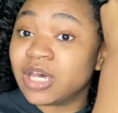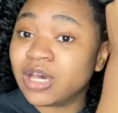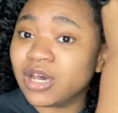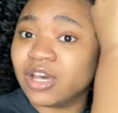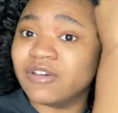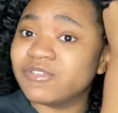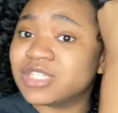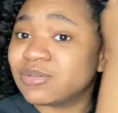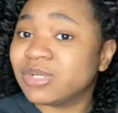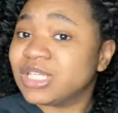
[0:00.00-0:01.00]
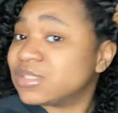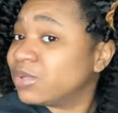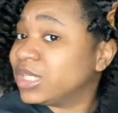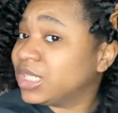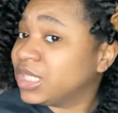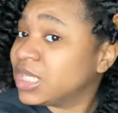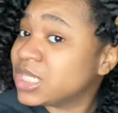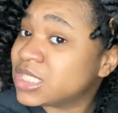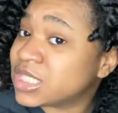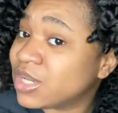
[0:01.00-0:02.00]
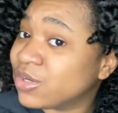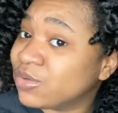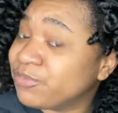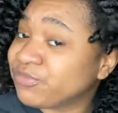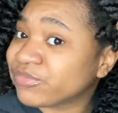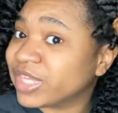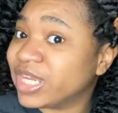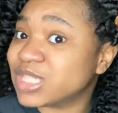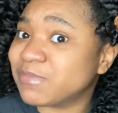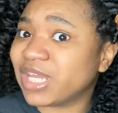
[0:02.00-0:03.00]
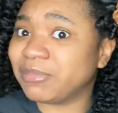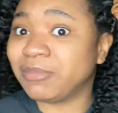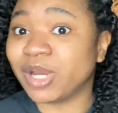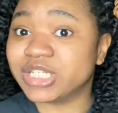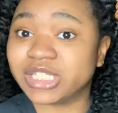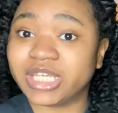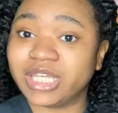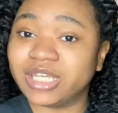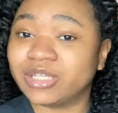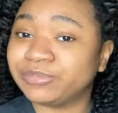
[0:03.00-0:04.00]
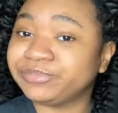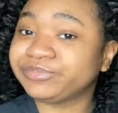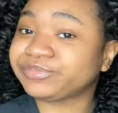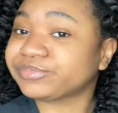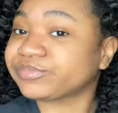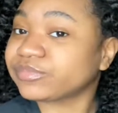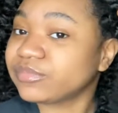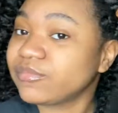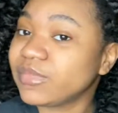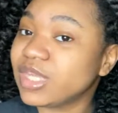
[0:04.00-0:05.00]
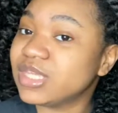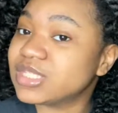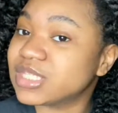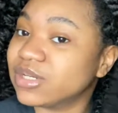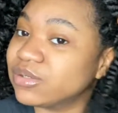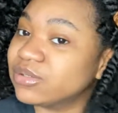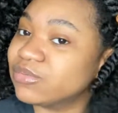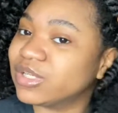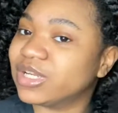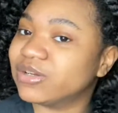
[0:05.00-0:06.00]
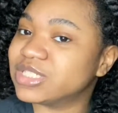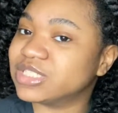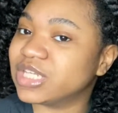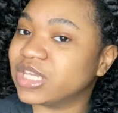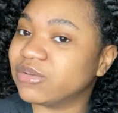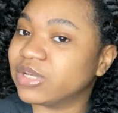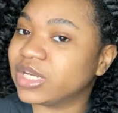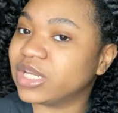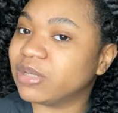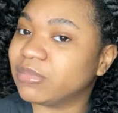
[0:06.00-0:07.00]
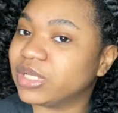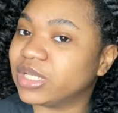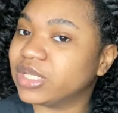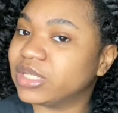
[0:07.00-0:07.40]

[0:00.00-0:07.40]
of 2020 so and it's about to be march again so well no it's january but